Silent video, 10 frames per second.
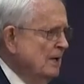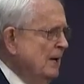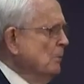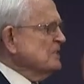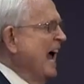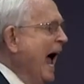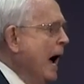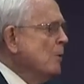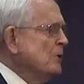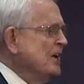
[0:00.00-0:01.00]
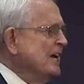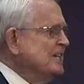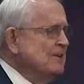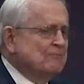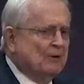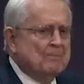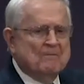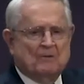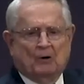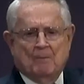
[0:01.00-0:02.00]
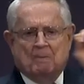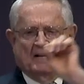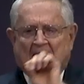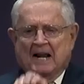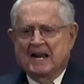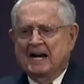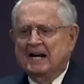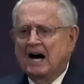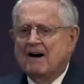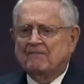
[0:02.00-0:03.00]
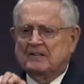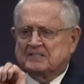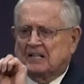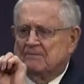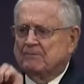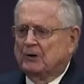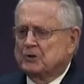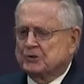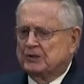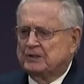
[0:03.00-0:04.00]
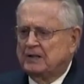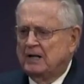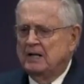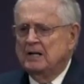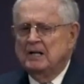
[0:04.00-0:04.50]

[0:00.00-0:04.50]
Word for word: He was hounded from the very beginning of his conversion